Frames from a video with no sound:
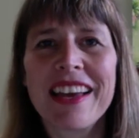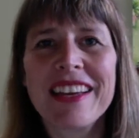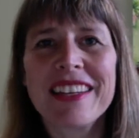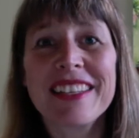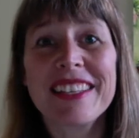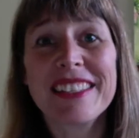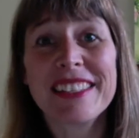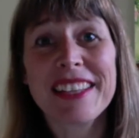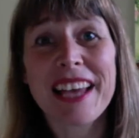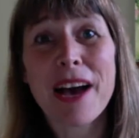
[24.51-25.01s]

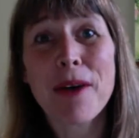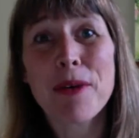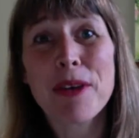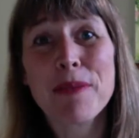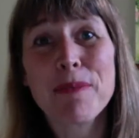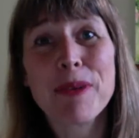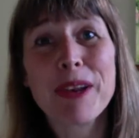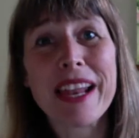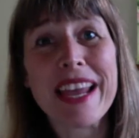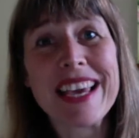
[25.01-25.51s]
To start
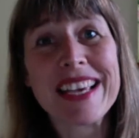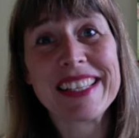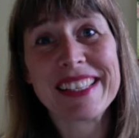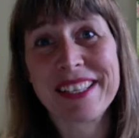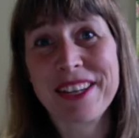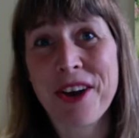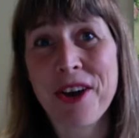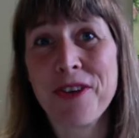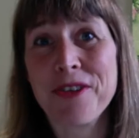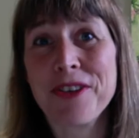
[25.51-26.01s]
with, please
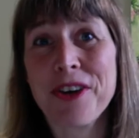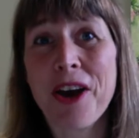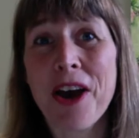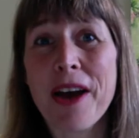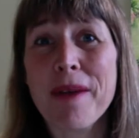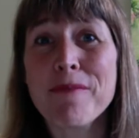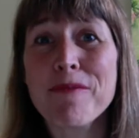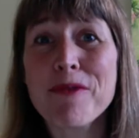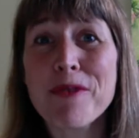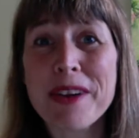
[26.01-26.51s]
note,
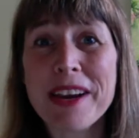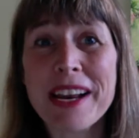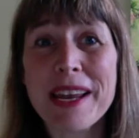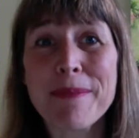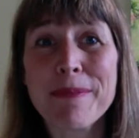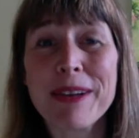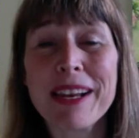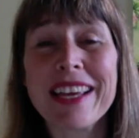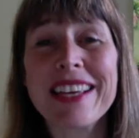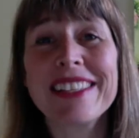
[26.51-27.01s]
I'm
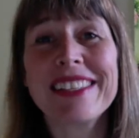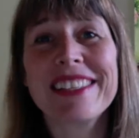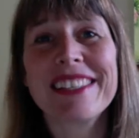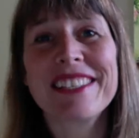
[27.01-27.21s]
really pleased